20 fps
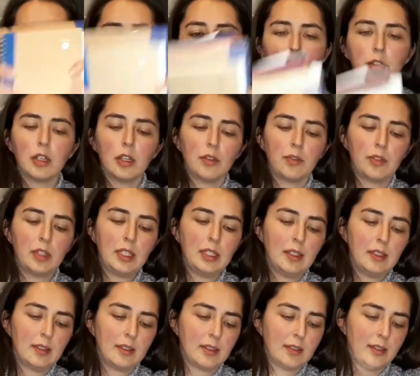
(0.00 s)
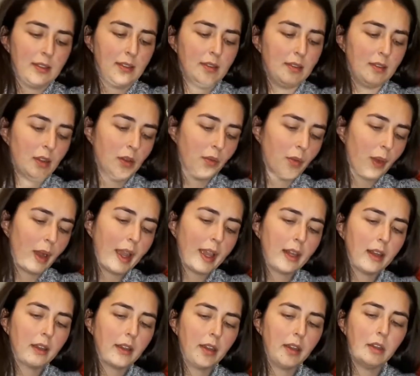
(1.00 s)
through of these a while
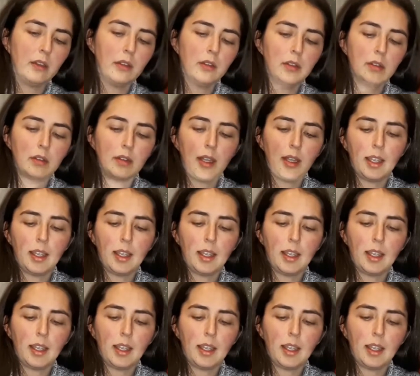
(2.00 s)
ago,